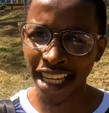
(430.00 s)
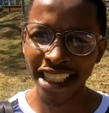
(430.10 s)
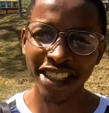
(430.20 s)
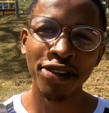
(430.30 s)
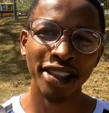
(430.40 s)

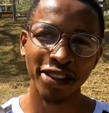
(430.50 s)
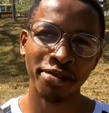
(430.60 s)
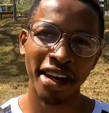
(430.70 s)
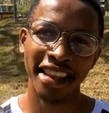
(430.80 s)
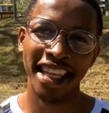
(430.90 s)
Engineering was
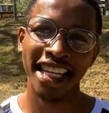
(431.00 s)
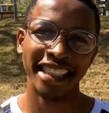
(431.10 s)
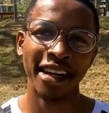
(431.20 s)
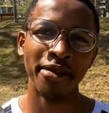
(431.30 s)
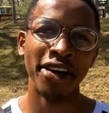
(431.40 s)
doing my thing,
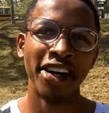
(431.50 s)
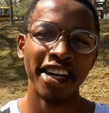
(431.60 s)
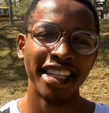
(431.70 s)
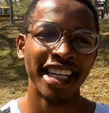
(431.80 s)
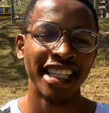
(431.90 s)
so I'm all
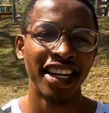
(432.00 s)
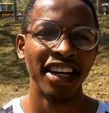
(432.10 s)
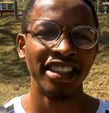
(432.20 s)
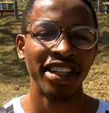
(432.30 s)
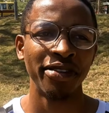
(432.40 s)
right. And
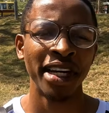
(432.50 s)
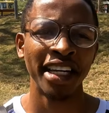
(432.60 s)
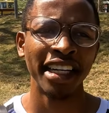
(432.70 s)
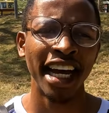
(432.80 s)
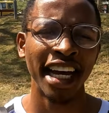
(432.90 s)
I was like,
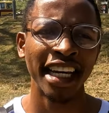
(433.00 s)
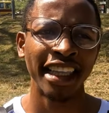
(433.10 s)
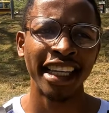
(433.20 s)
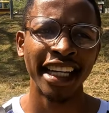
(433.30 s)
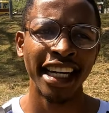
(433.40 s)
wait,
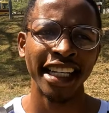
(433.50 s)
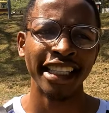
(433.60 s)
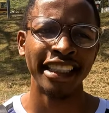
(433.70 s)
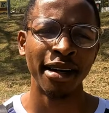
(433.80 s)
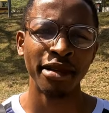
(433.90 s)
I think I
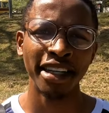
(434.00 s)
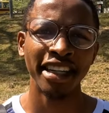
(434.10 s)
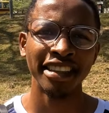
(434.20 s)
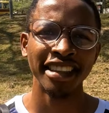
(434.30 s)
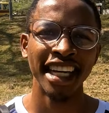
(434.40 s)
need something
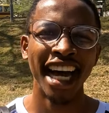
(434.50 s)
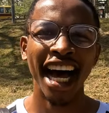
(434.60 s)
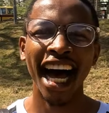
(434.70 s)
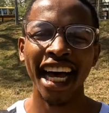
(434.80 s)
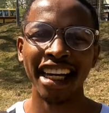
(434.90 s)
else.
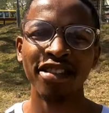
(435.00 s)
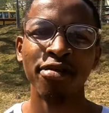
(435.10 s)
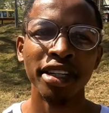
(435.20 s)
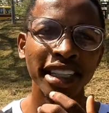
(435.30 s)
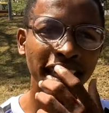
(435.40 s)
I love
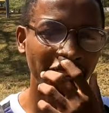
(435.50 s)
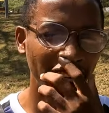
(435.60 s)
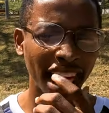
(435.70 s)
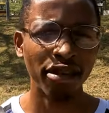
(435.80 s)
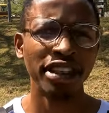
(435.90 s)
money
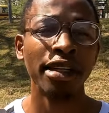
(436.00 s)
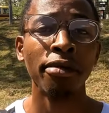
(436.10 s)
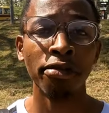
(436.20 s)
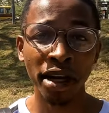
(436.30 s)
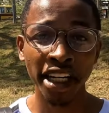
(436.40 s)
and I love studying
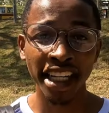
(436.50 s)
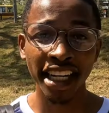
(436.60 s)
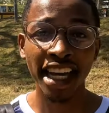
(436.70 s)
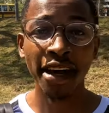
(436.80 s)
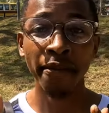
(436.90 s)
about
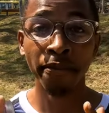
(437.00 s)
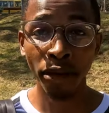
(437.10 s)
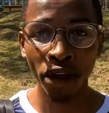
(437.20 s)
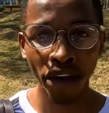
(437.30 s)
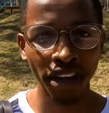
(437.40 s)
money
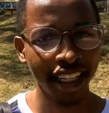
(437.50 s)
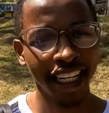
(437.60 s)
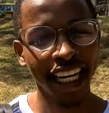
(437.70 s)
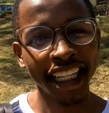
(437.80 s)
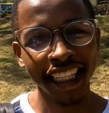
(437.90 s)
more
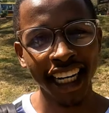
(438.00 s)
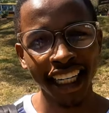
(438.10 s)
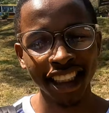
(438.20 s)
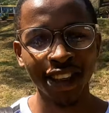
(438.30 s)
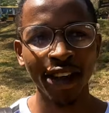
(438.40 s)
than
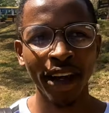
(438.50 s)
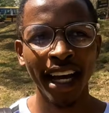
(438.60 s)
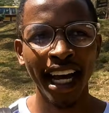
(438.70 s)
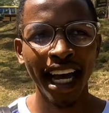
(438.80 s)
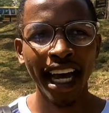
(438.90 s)
anything. So okay